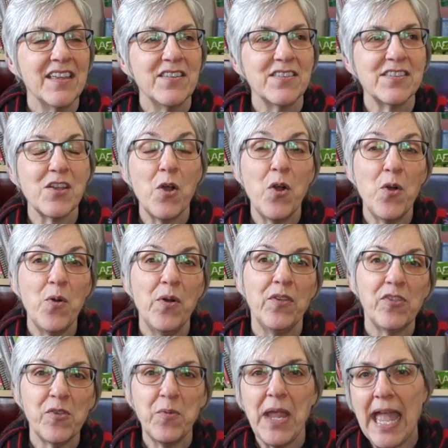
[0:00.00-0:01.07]
So
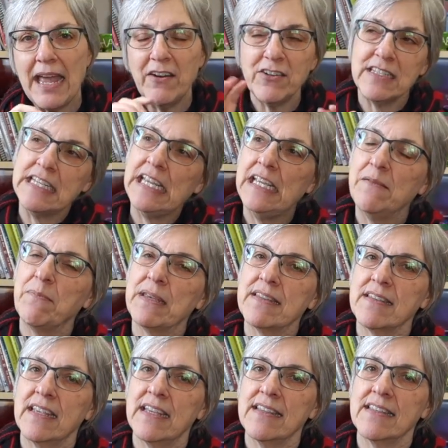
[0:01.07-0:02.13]
we had our tea and
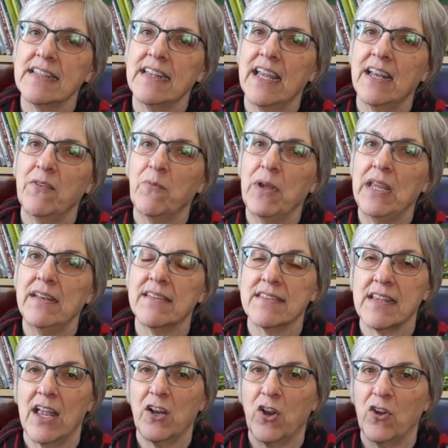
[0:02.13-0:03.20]
biscuits, and then we
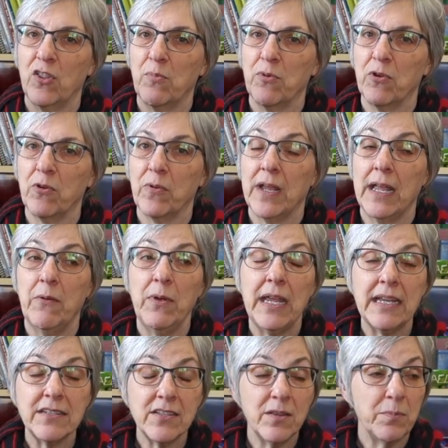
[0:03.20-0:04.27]
decided to go to the brewery. And we
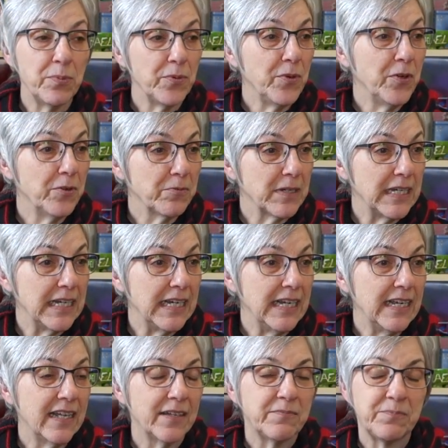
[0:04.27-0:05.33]
get to the
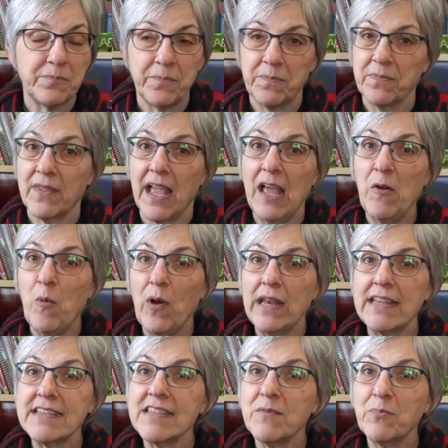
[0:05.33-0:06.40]
brewery, and what
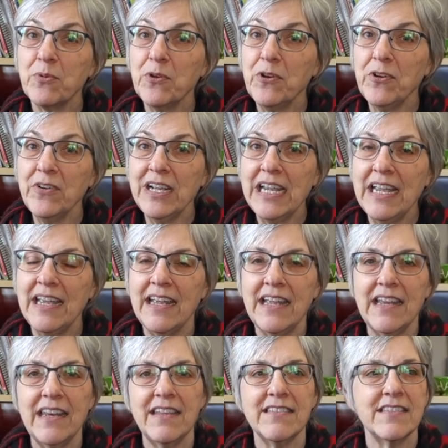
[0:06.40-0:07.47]
is the brewery?
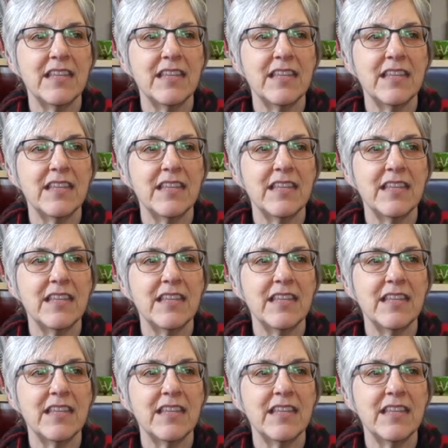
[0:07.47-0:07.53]
It is